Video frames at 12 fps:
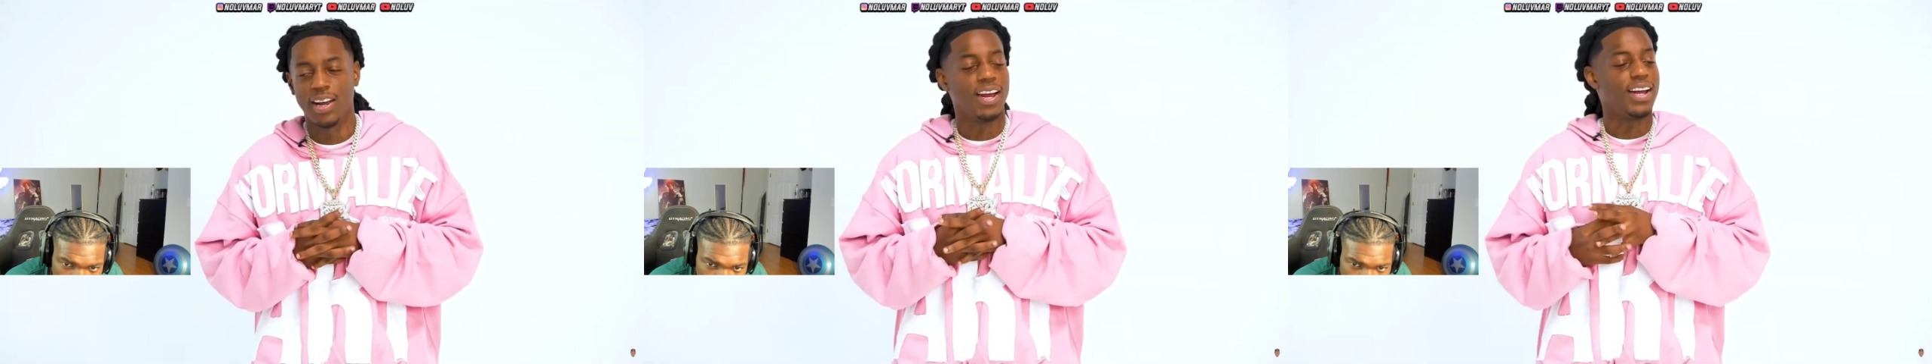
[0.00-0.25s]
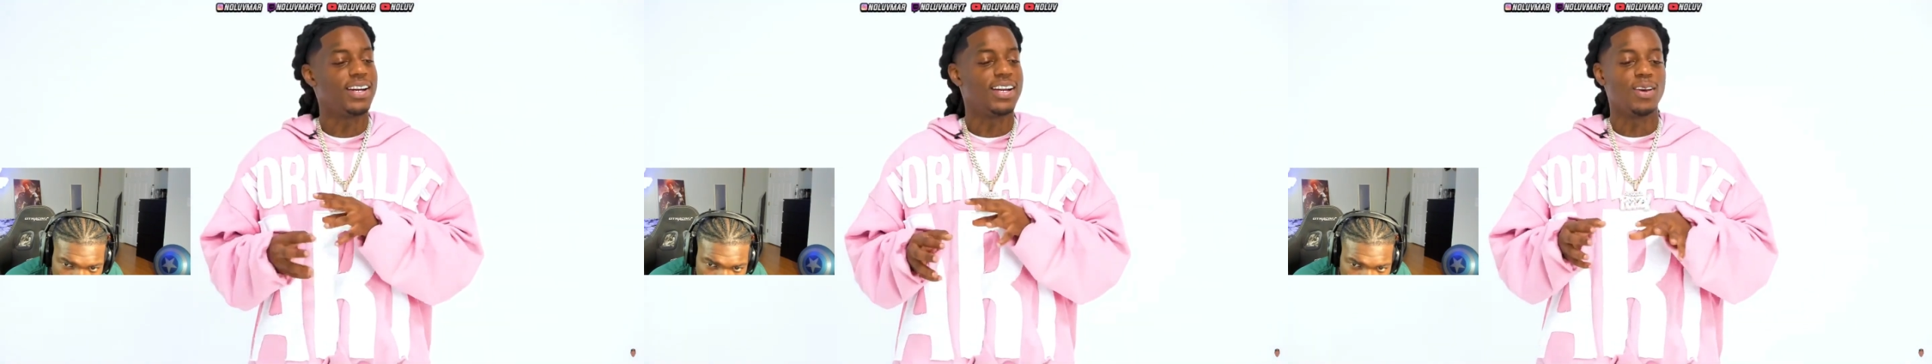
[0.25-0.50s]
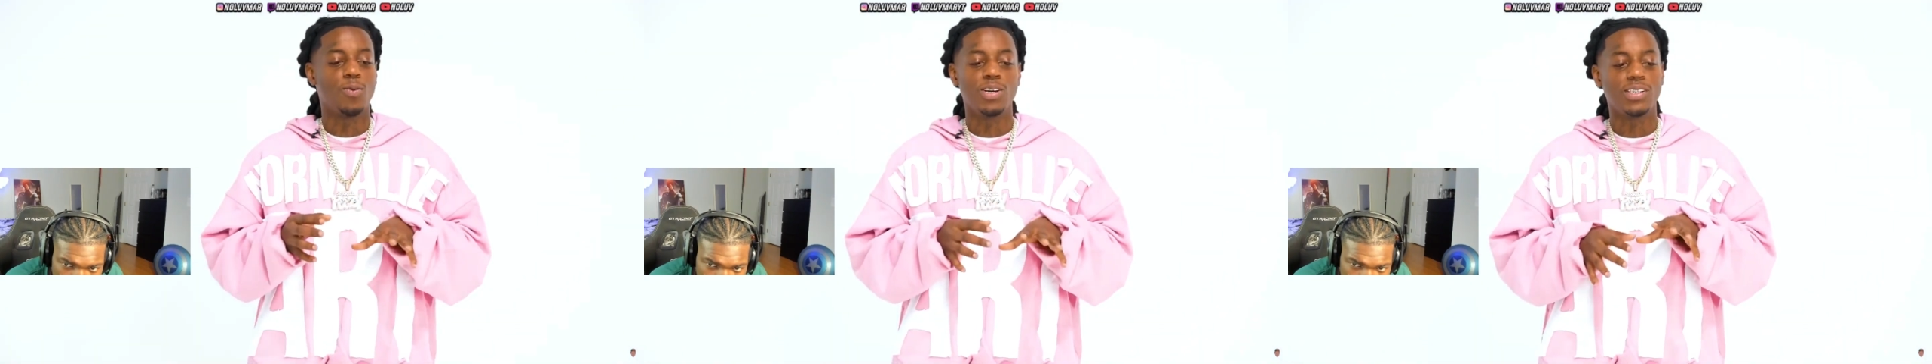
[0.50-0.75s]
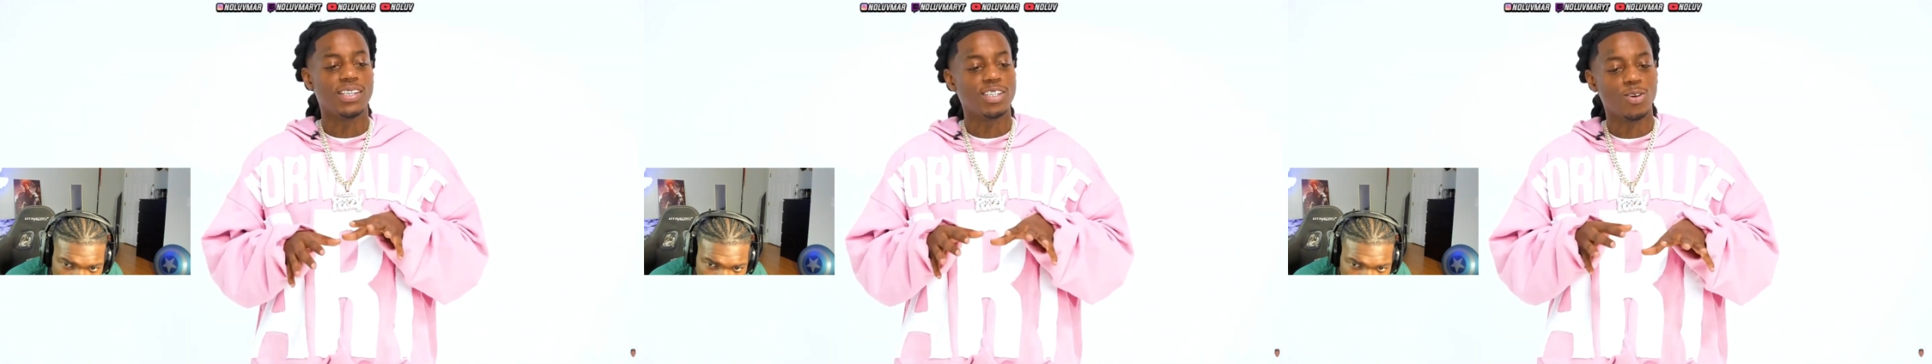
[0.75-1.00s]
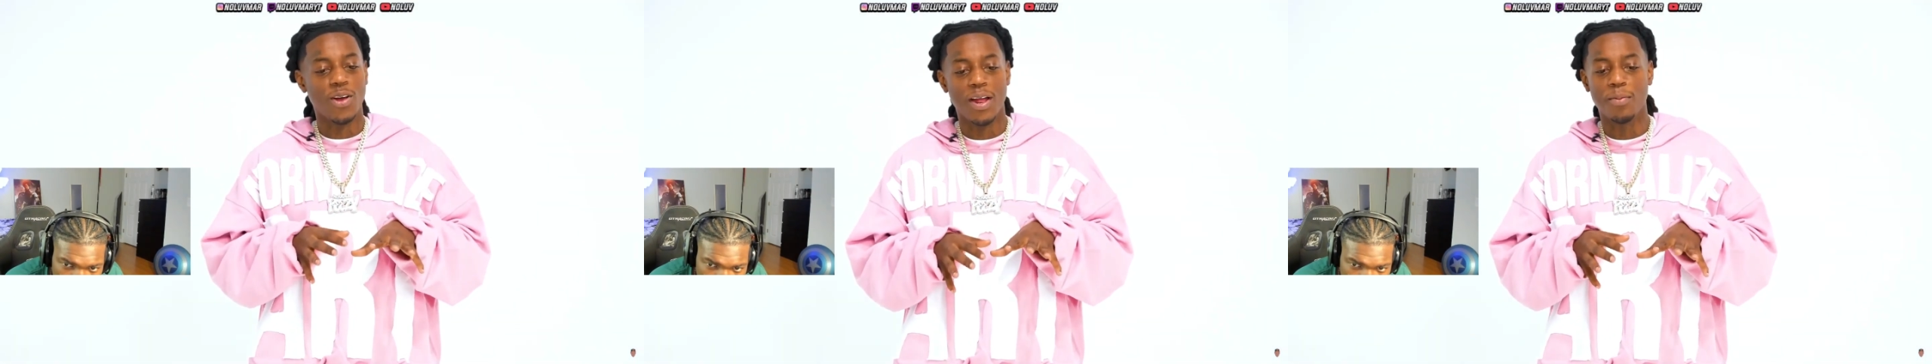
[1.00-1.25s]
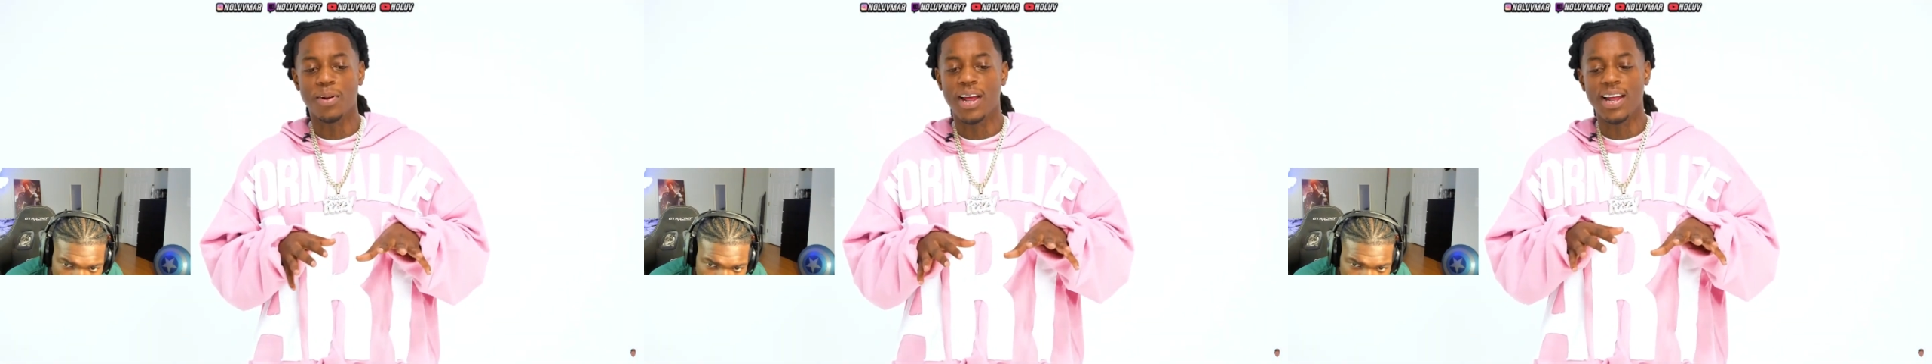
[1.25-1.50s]
And then we just so
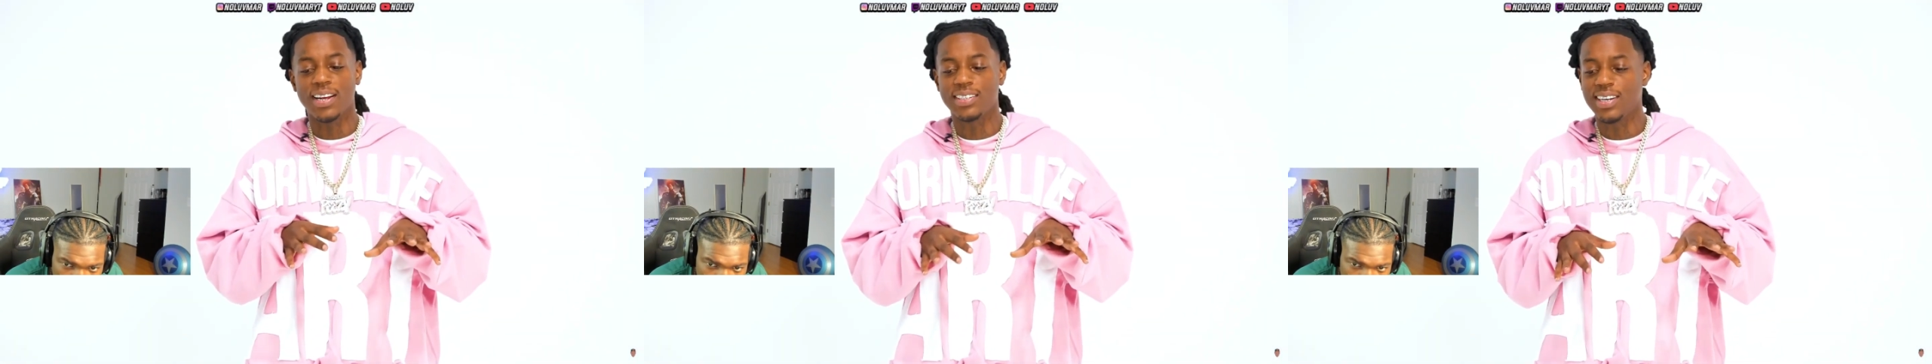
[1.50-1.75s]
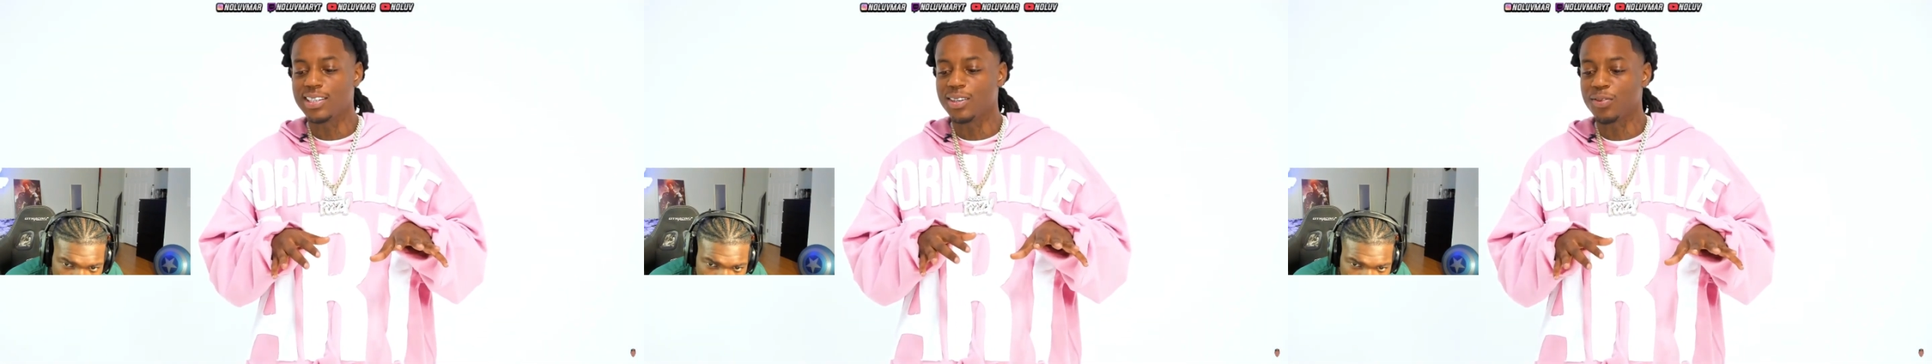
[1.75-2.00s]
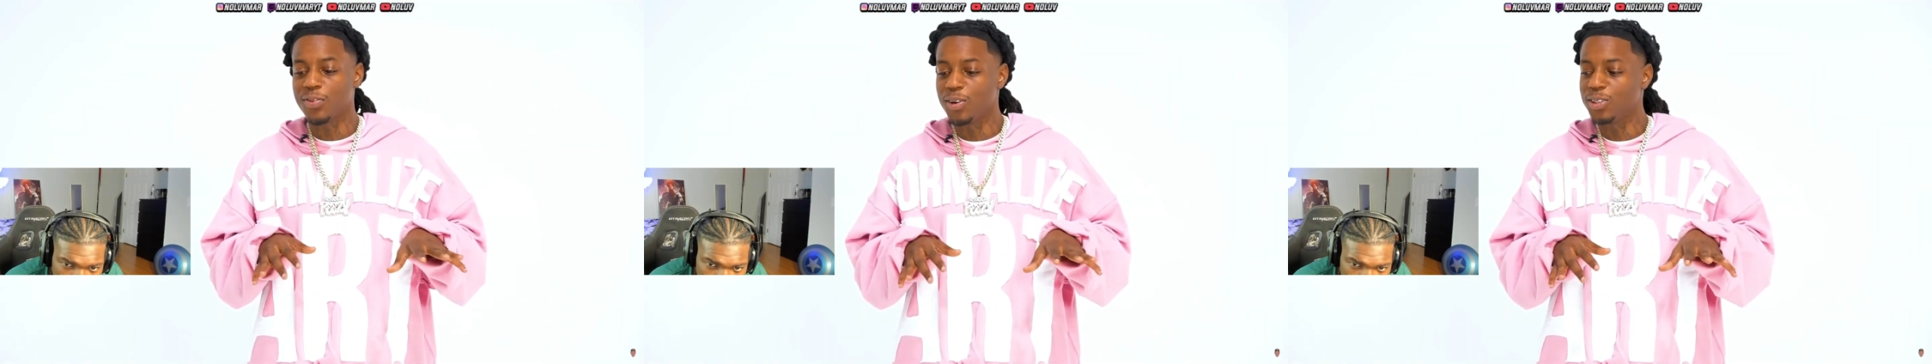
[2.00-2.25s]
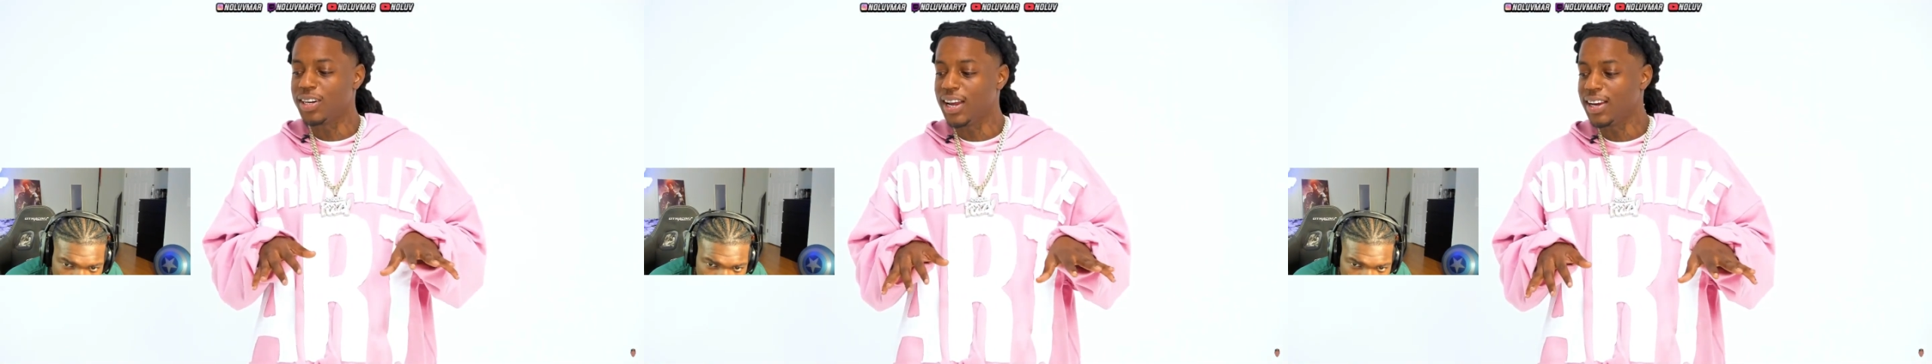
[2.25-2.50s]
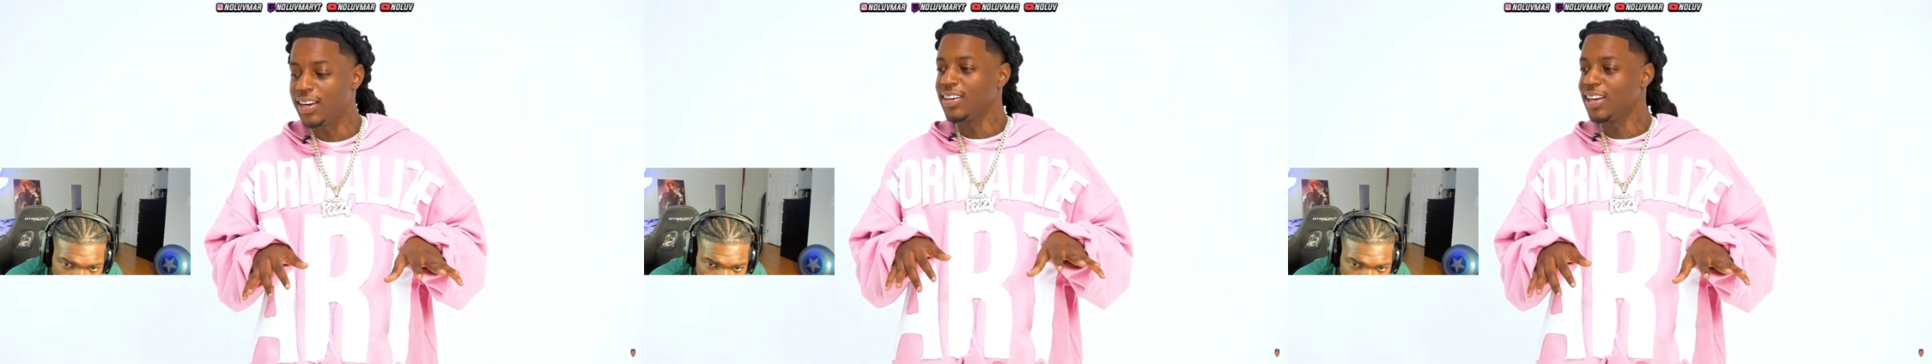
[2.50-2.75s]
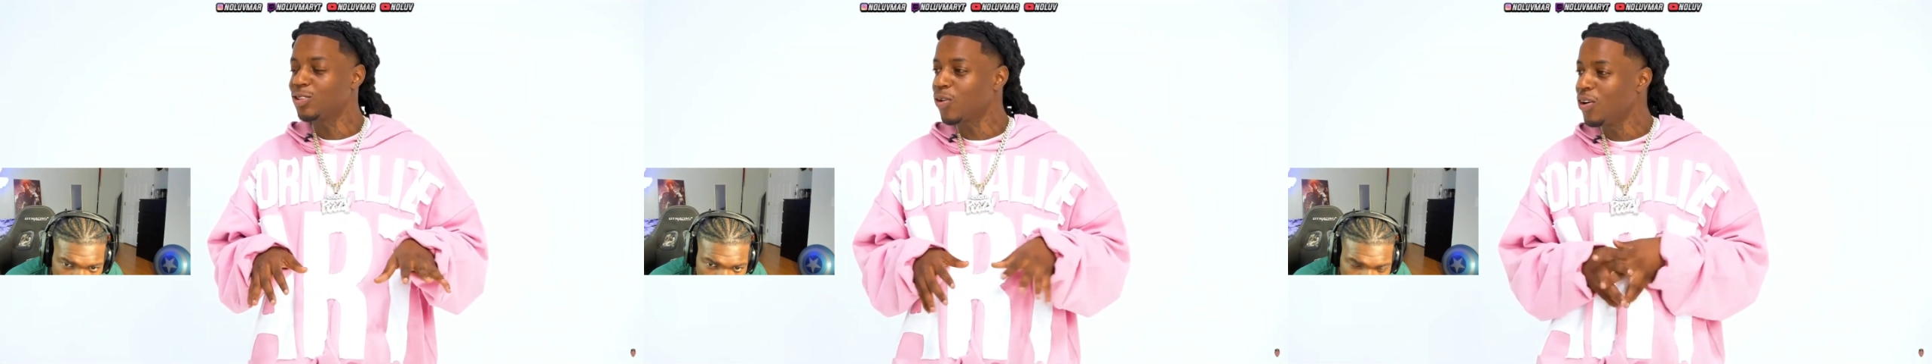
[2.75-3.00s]
happen to have the first day,
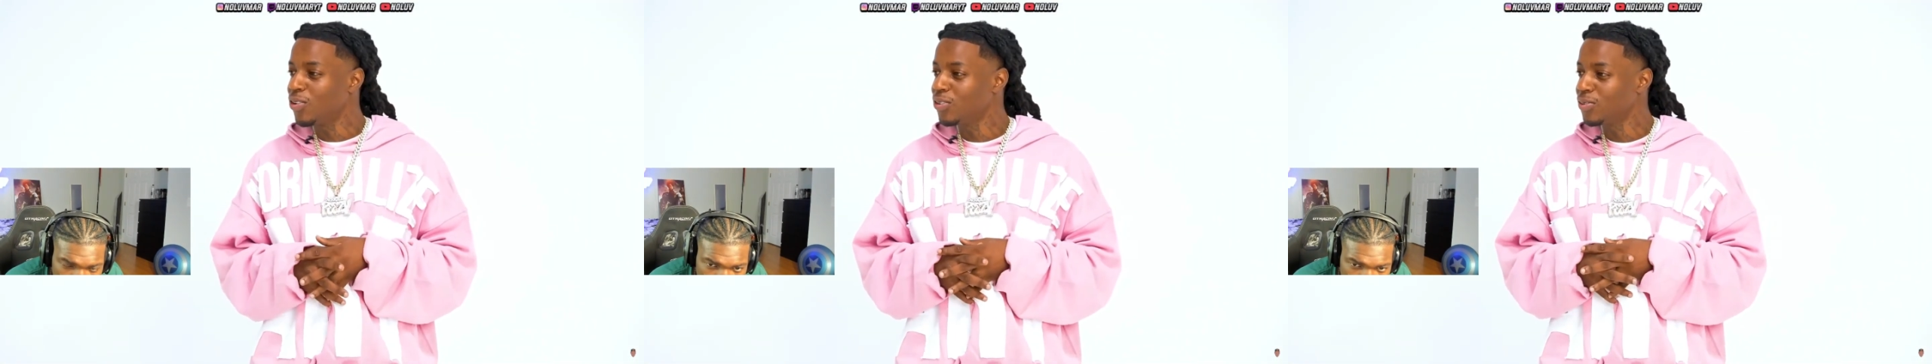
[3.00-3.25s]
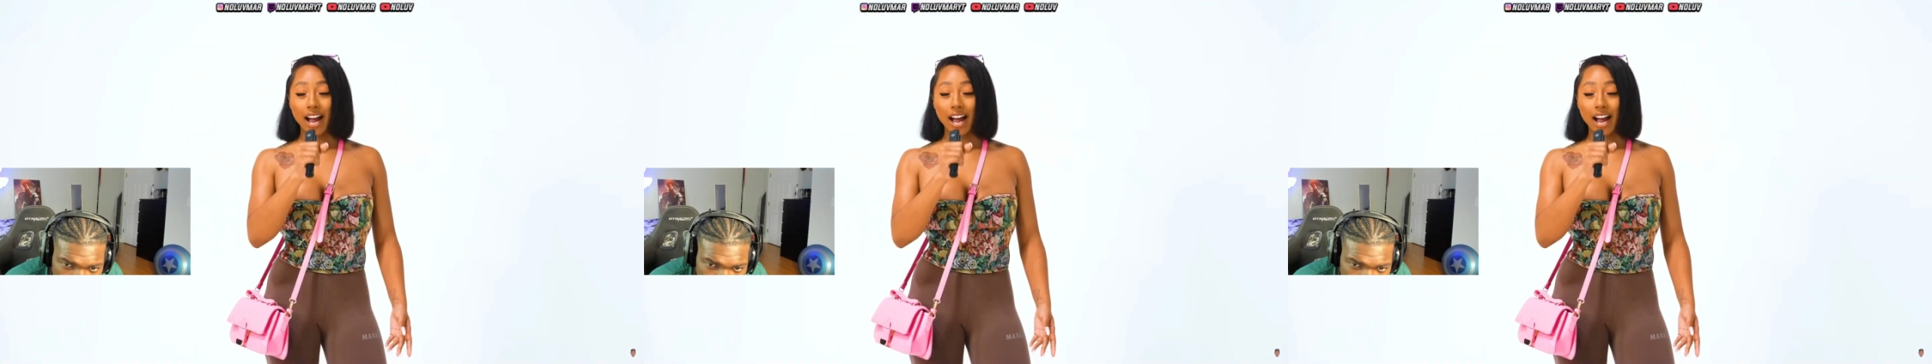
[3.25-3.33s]
that's wrong.